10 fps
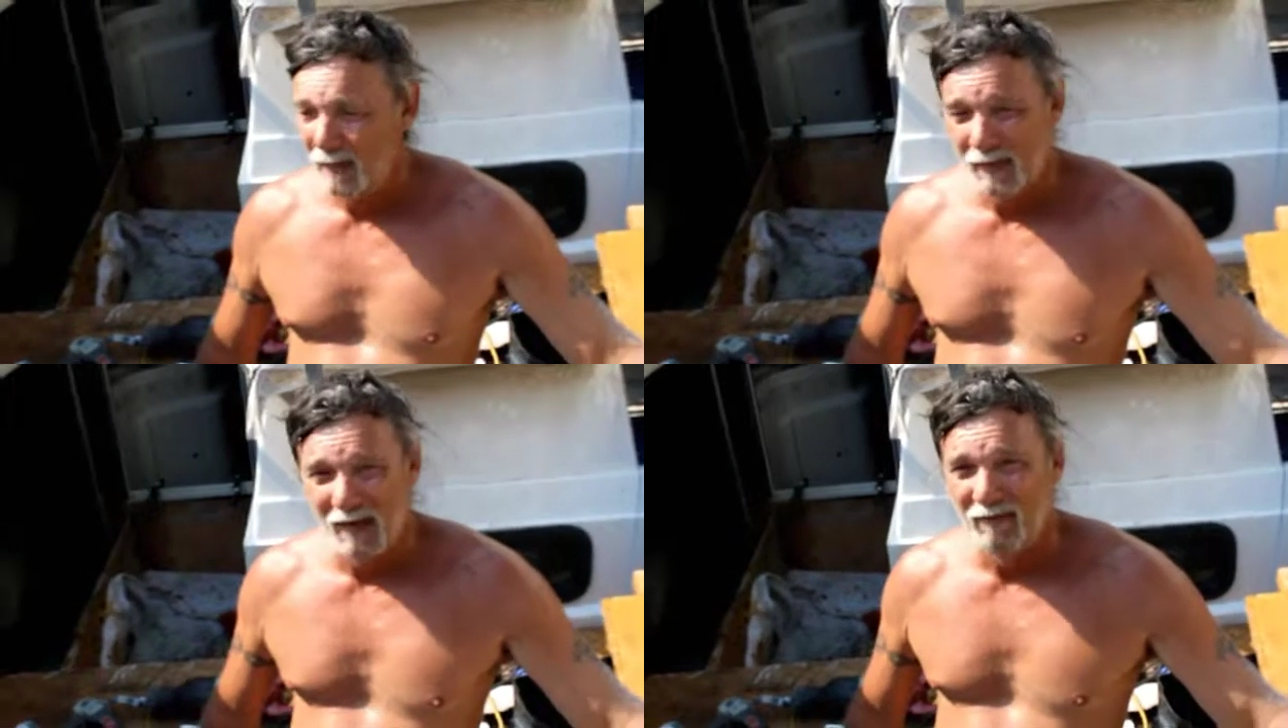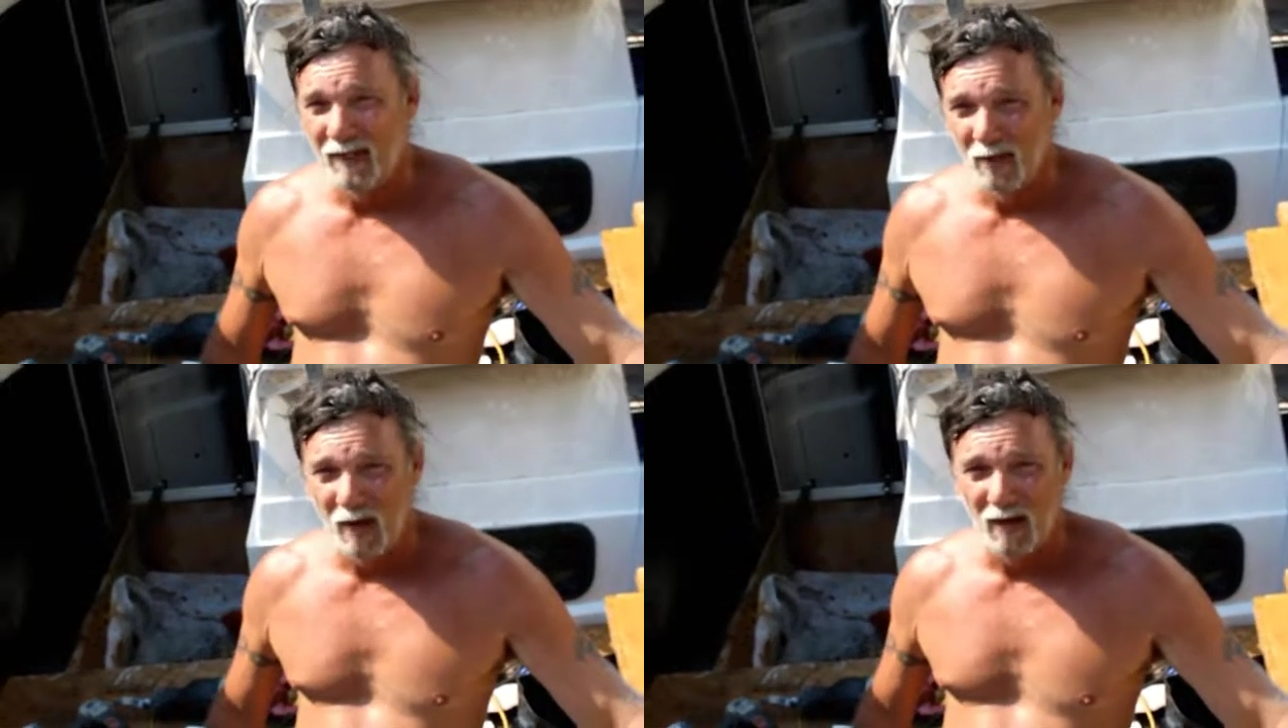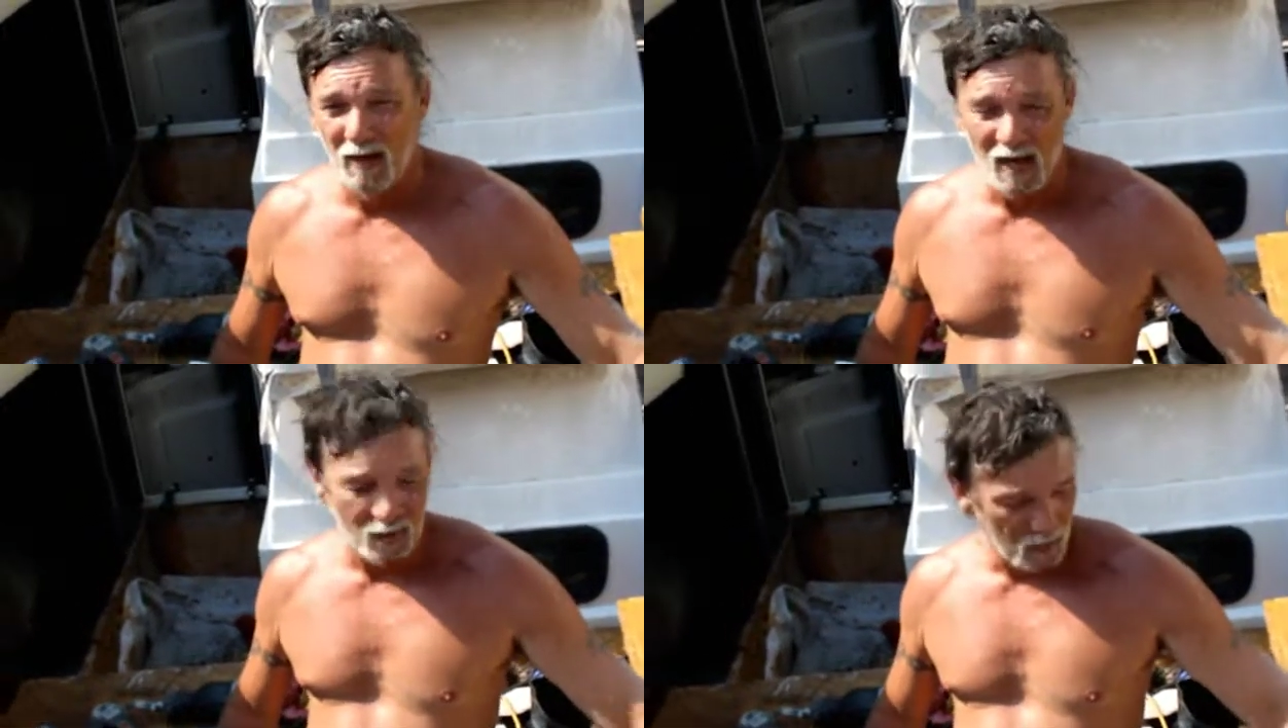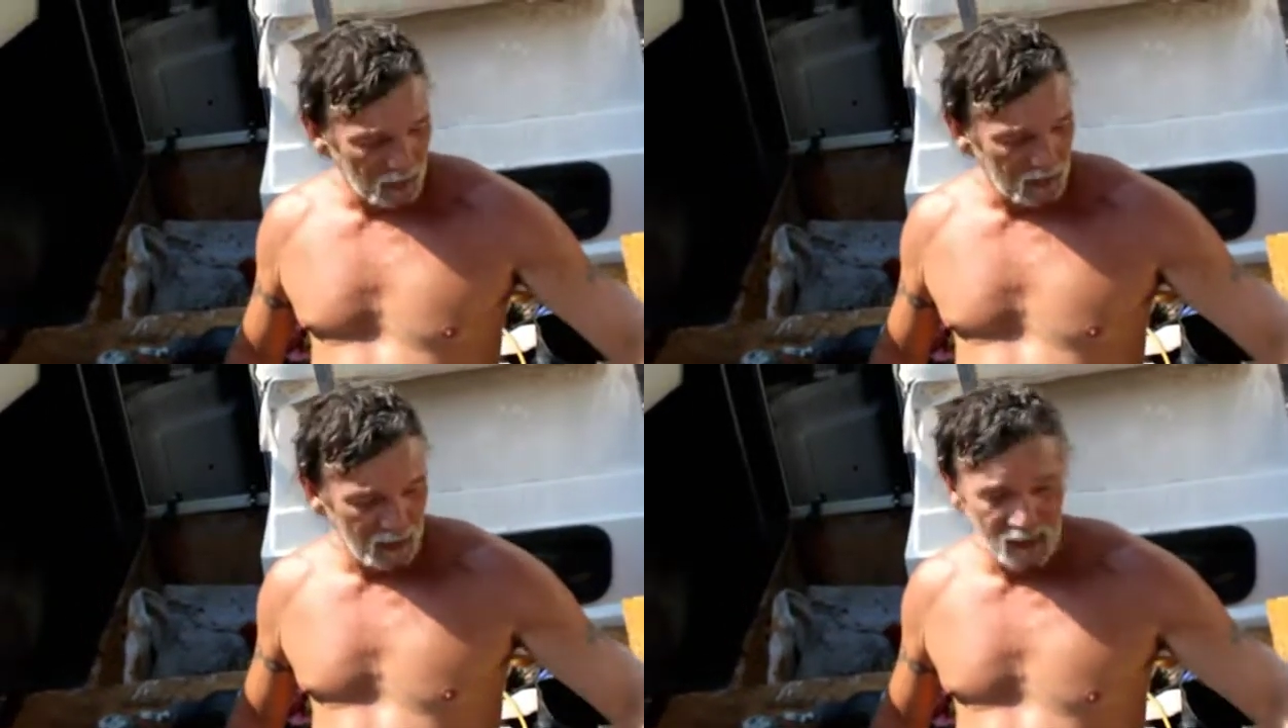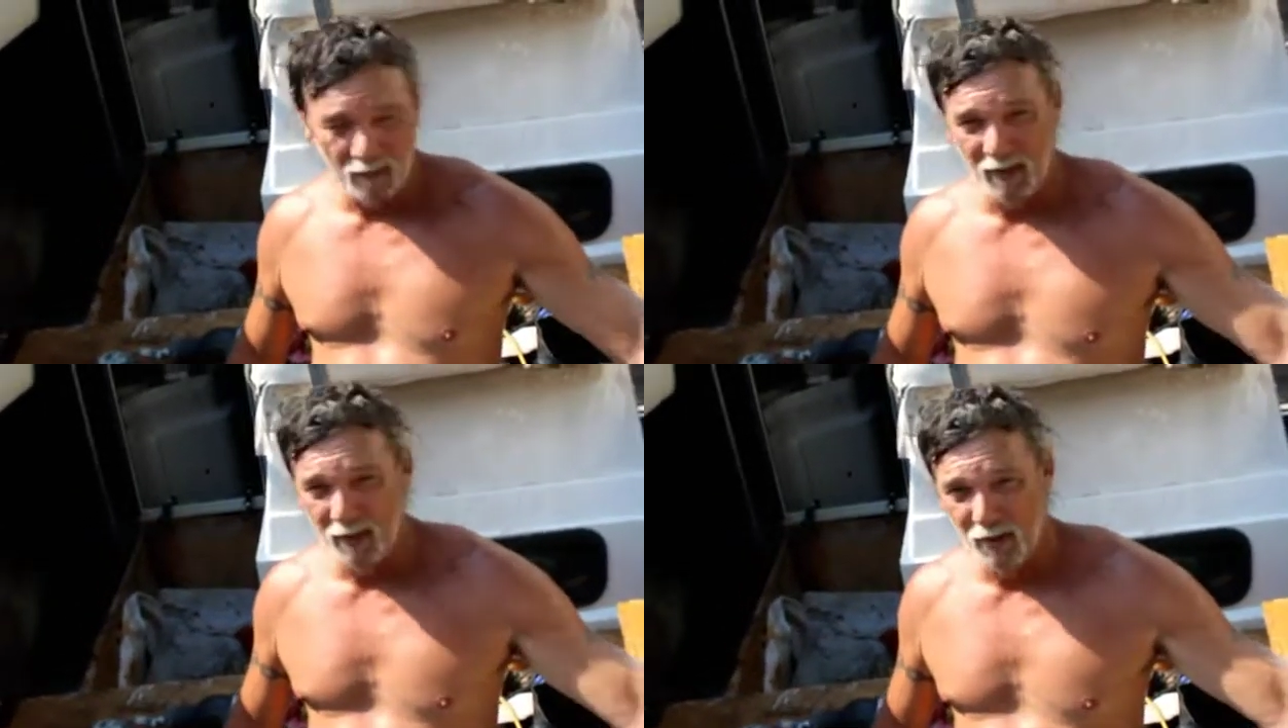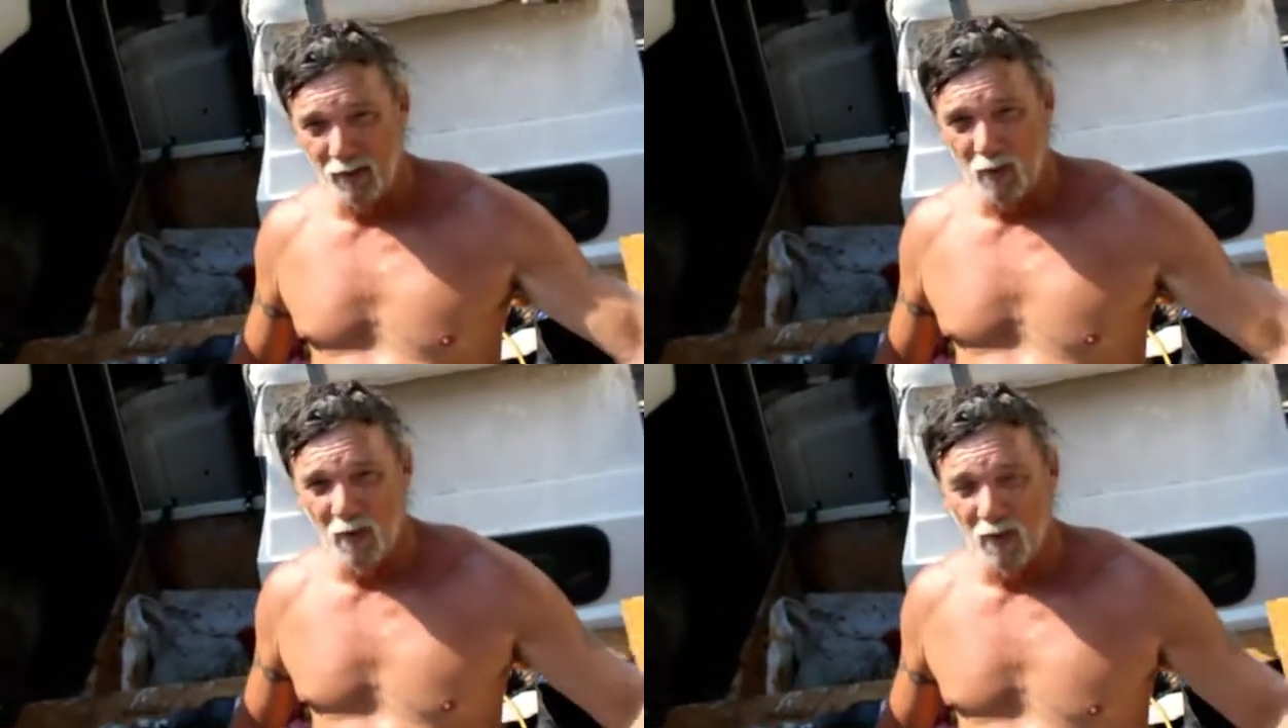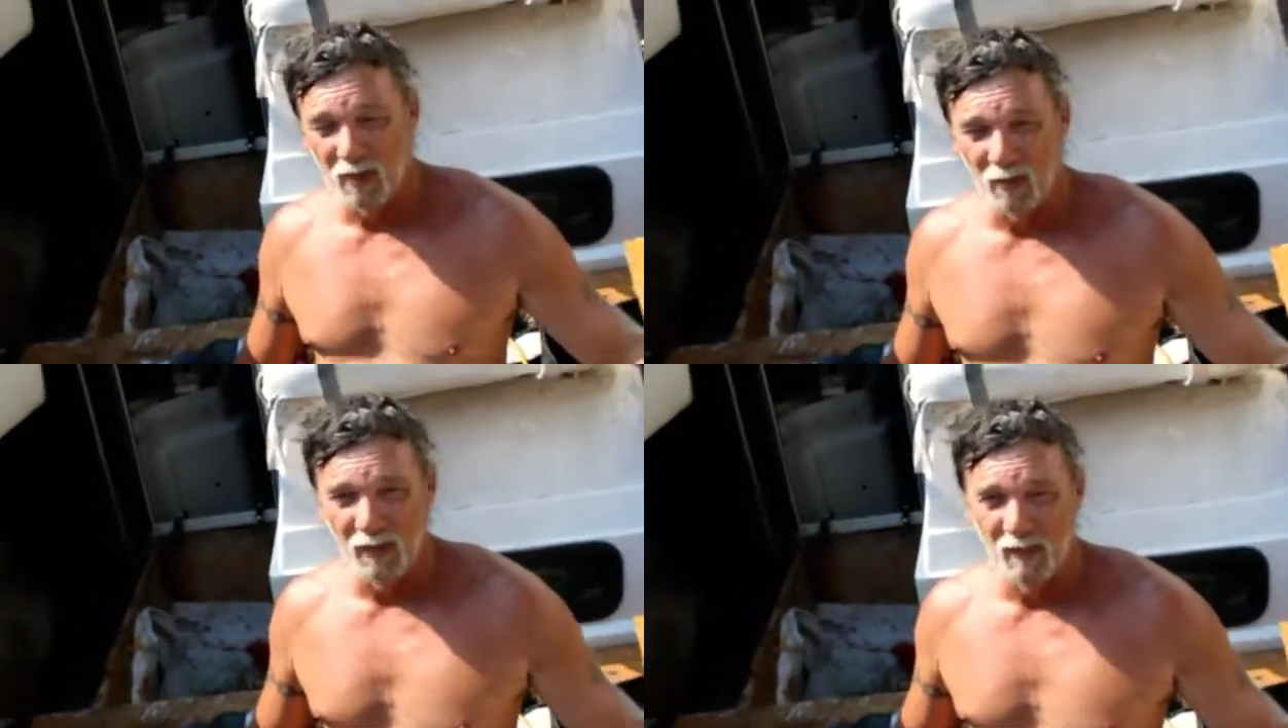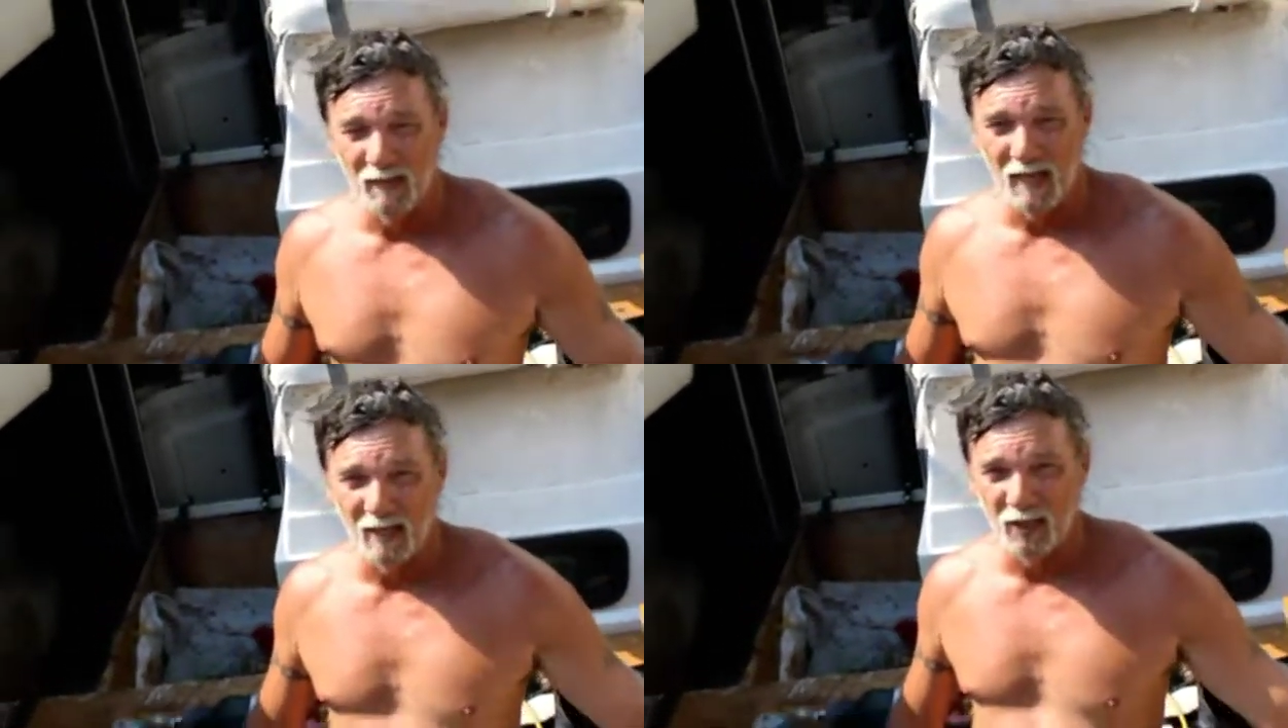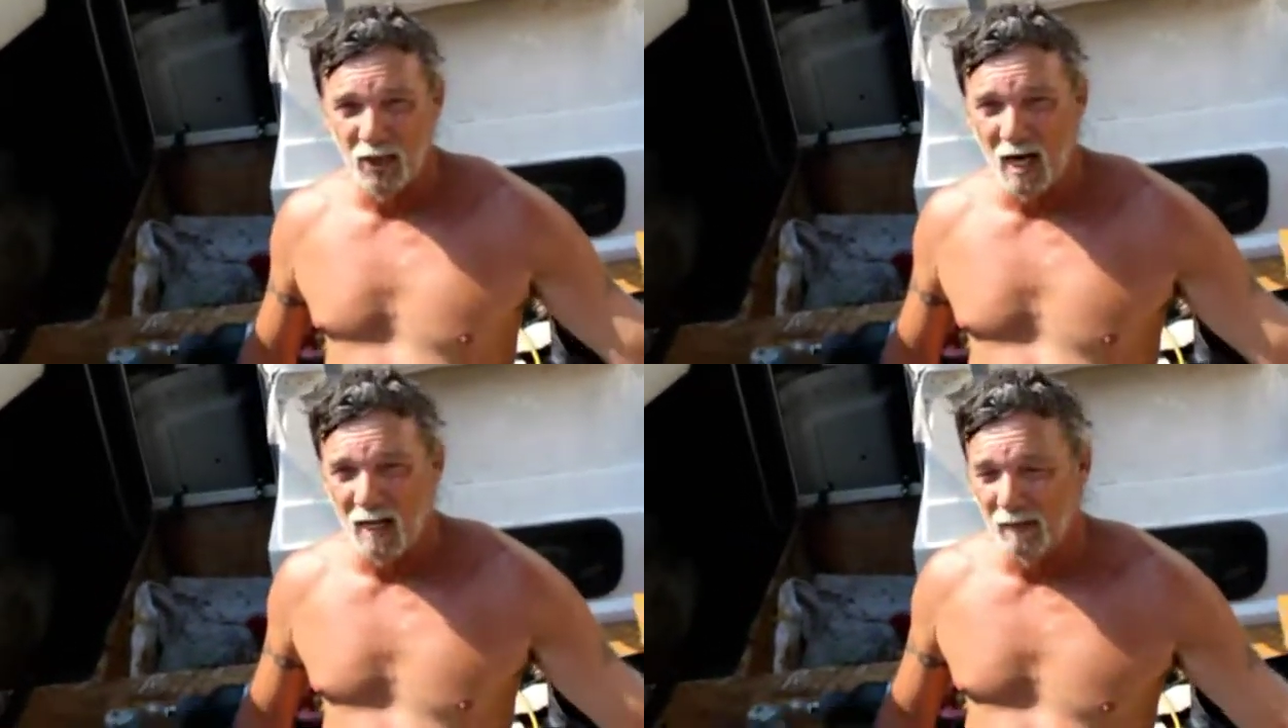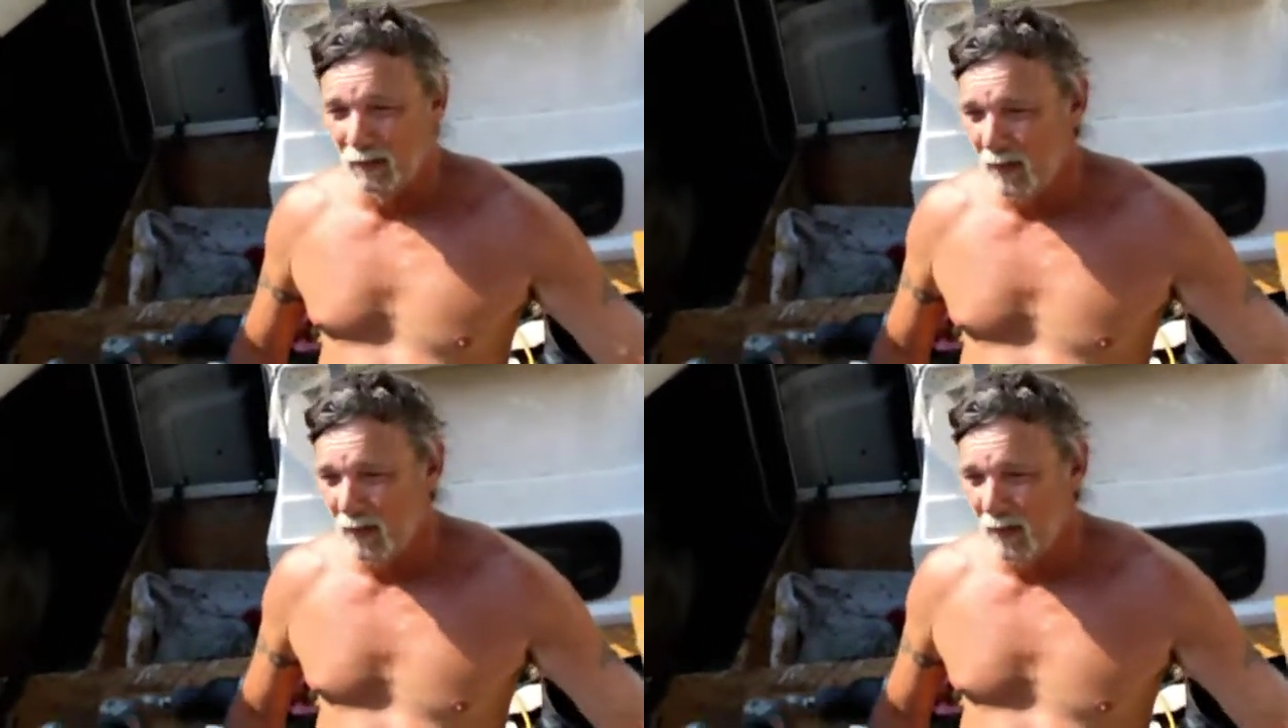But I've done quite a lot of work to it, and I'm going to do some more work when it comes out of the shop,